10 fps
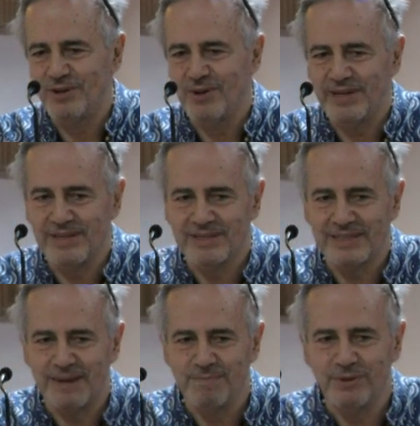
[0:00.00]
dog in
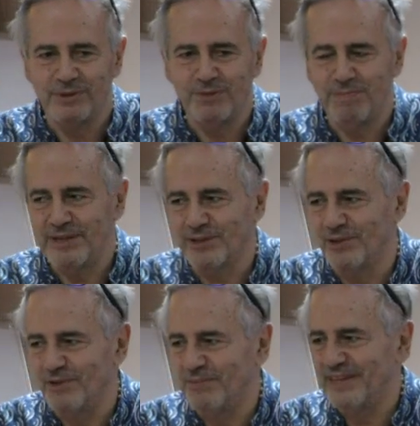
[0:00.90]
Istanbul to piss
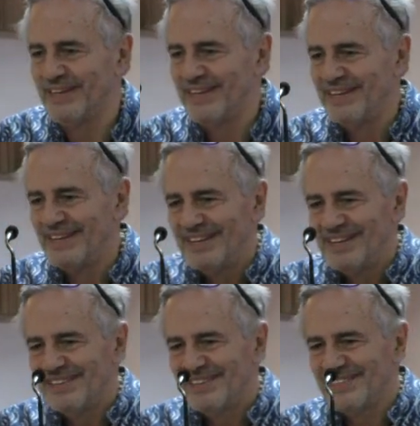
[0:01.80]
on me.